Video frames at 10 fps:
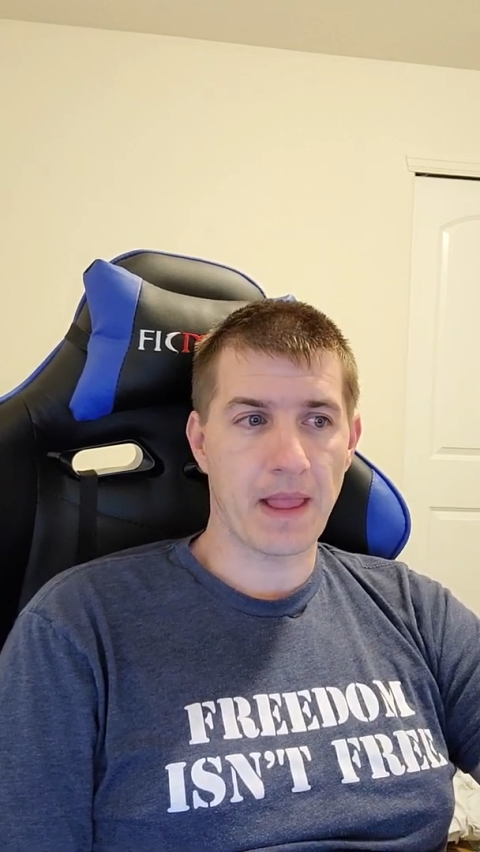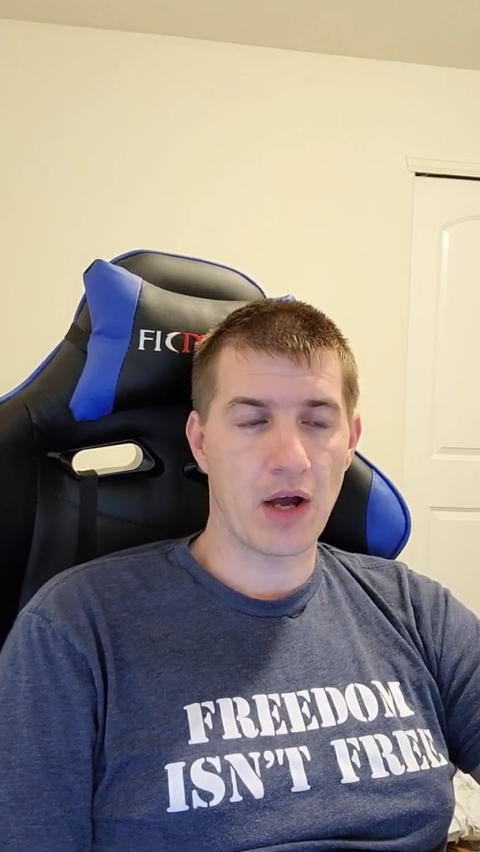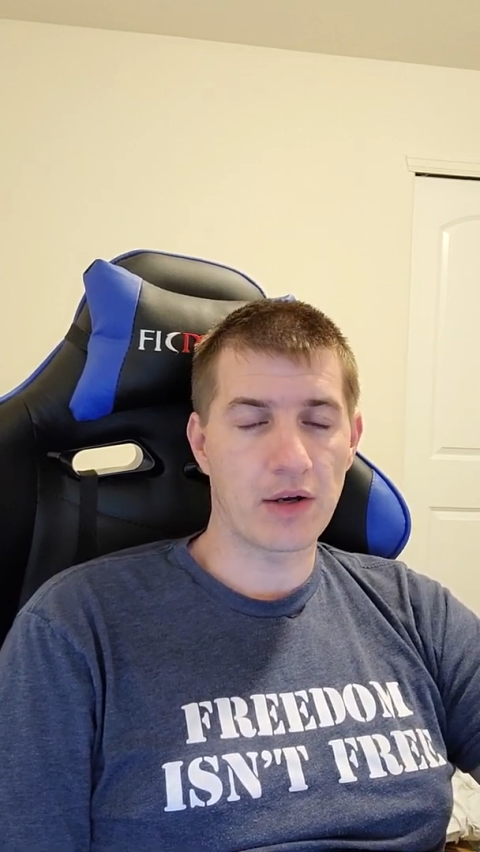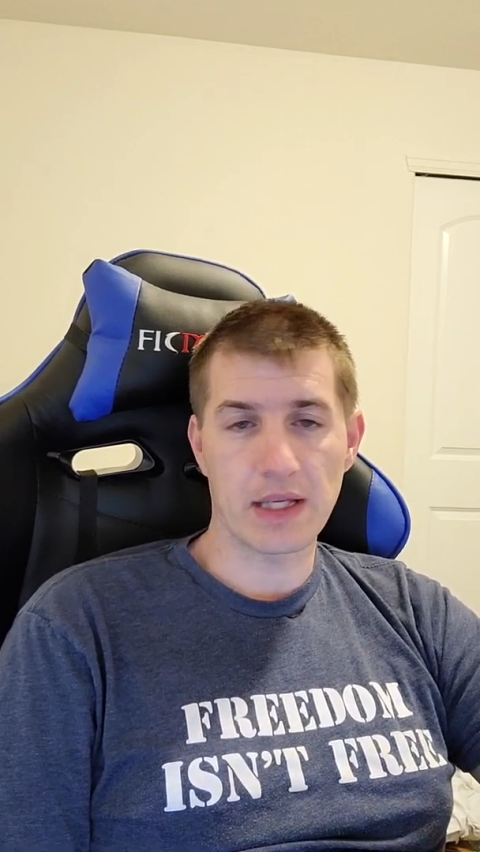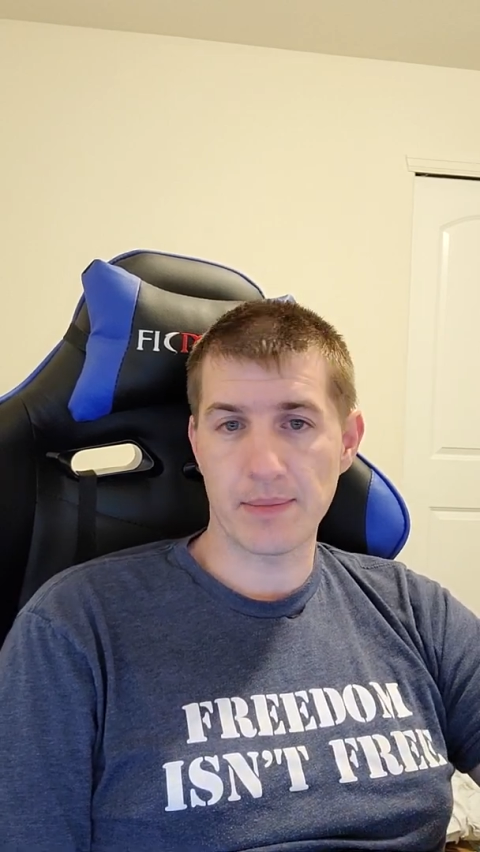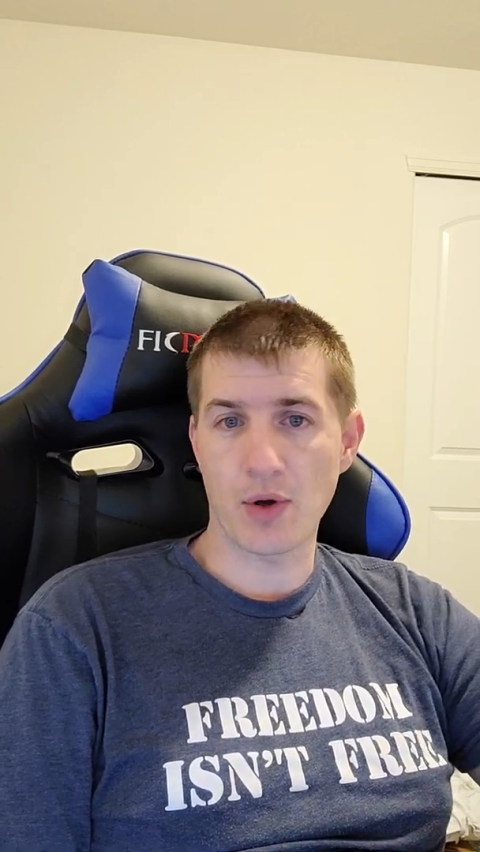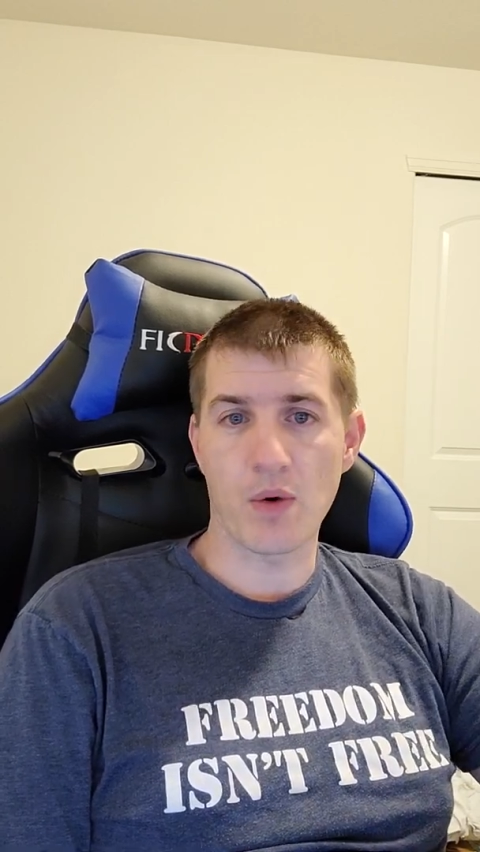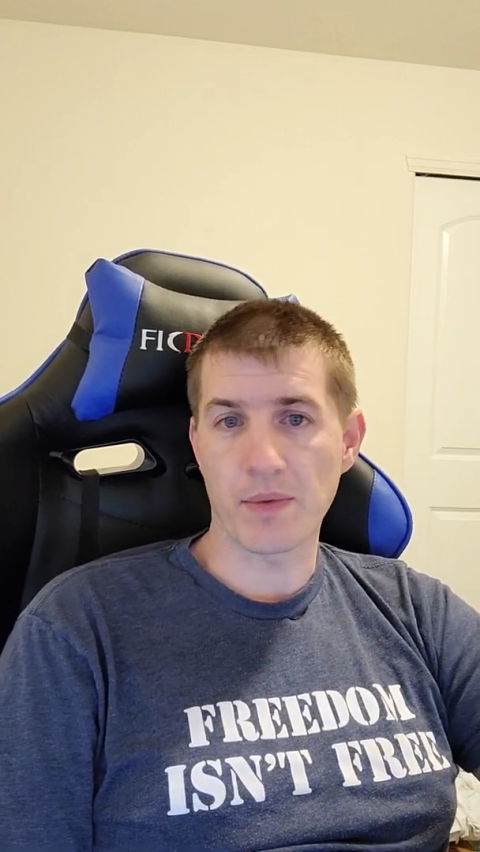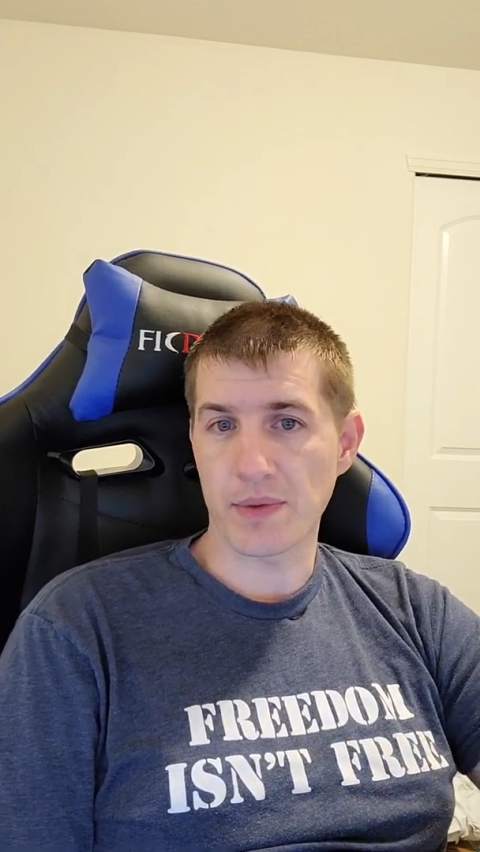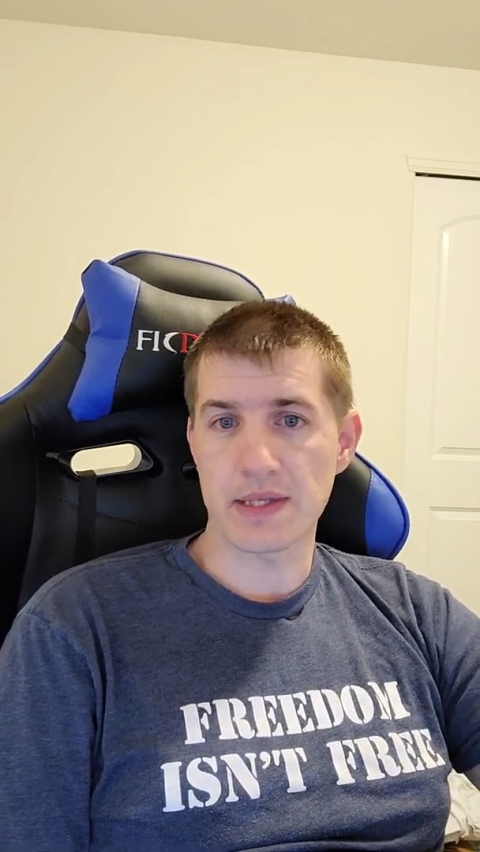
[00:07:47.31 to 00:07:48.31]
I'll keep
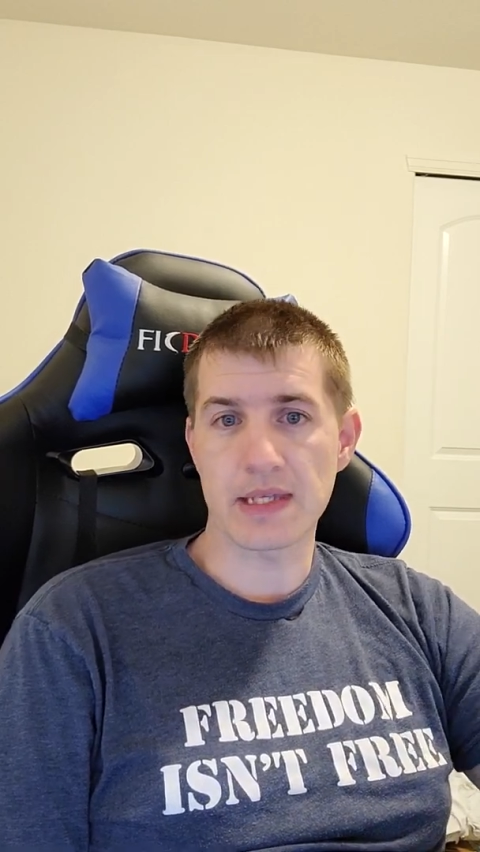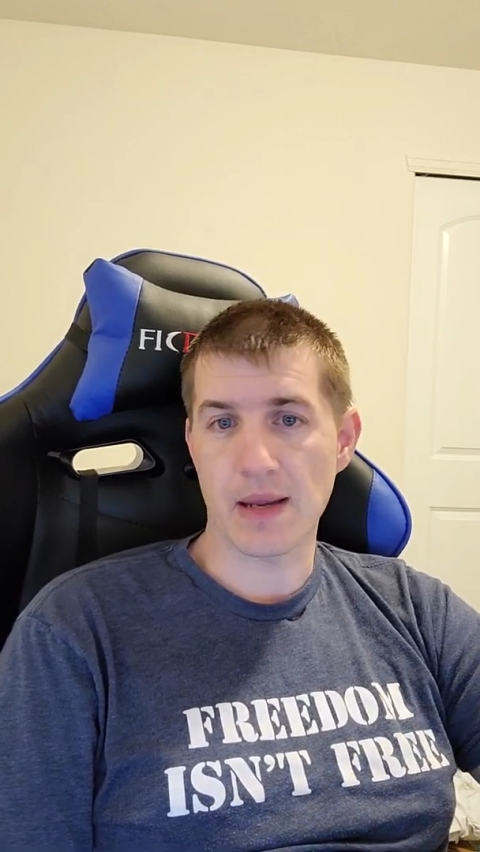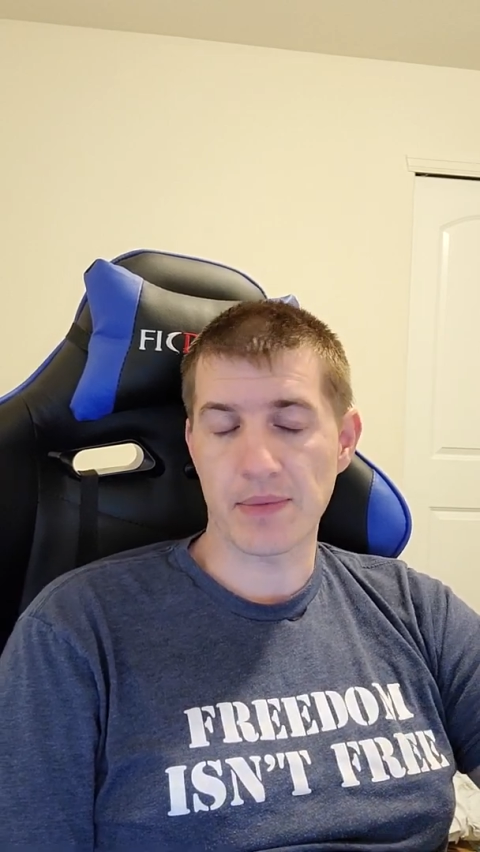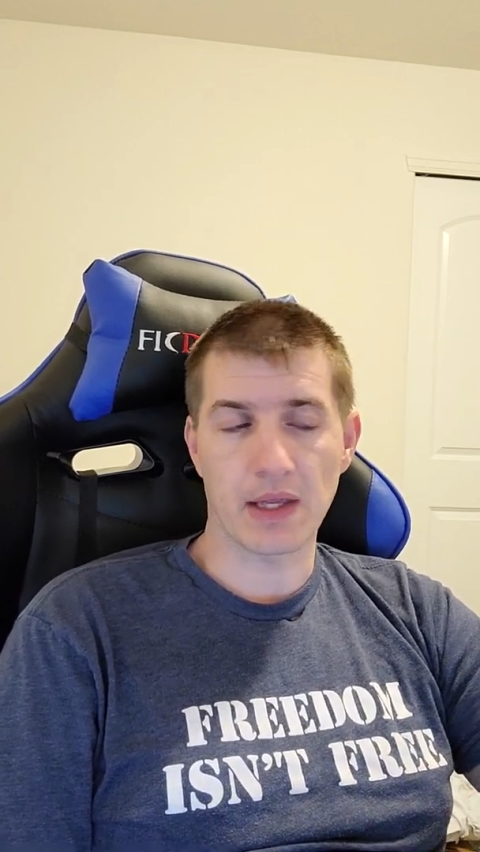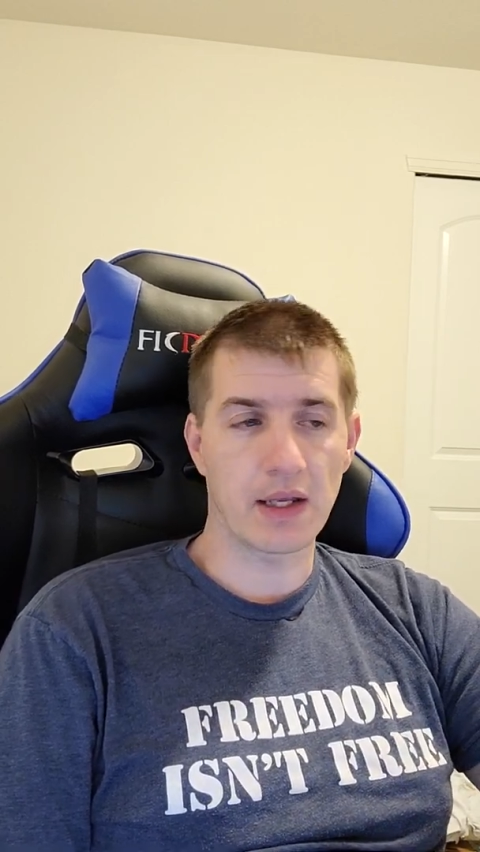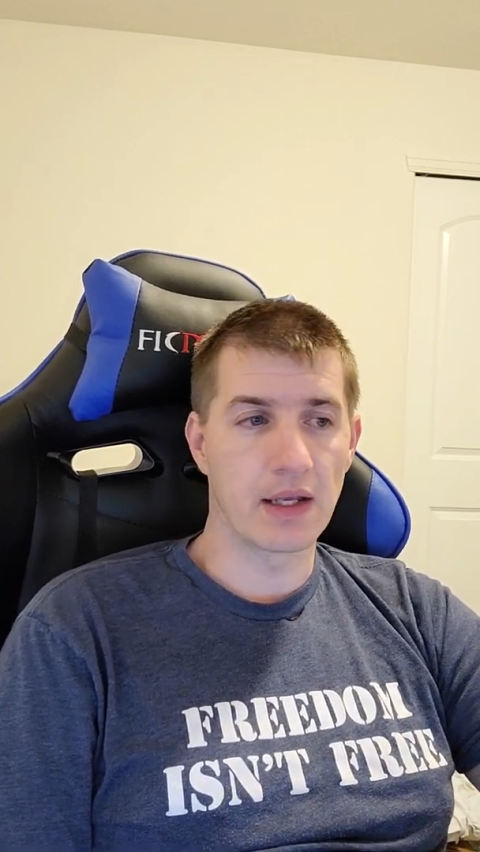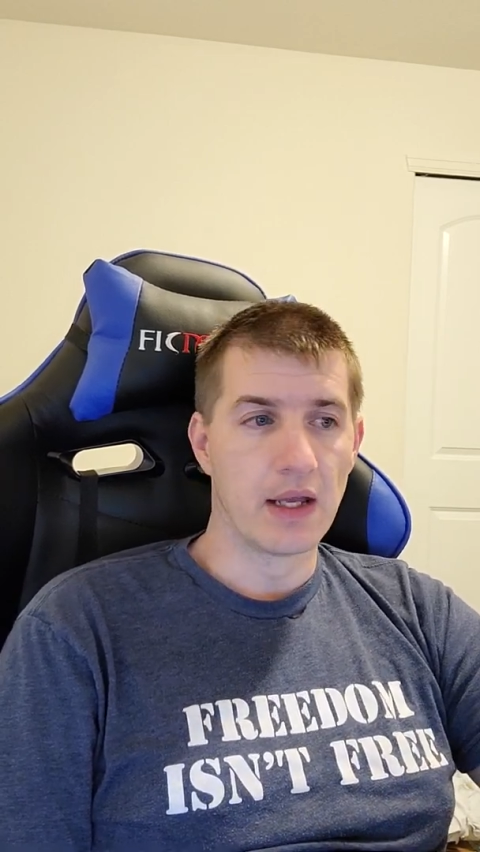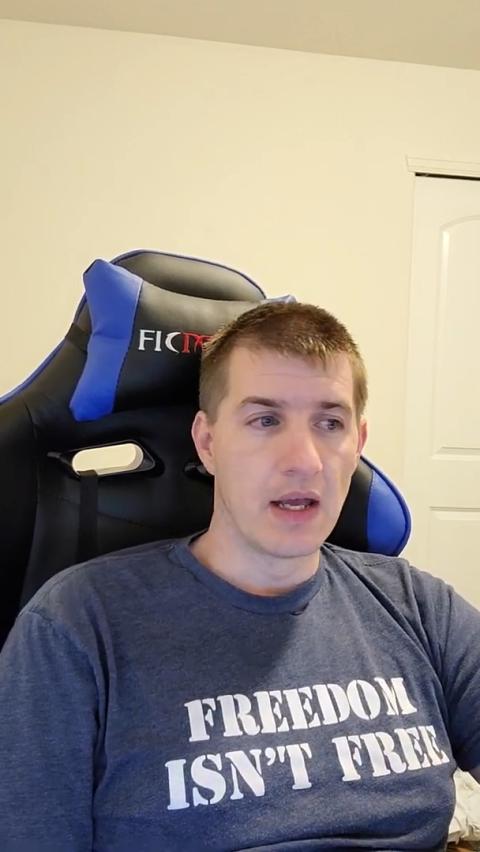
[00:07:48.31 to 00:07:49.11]
going with the same thing.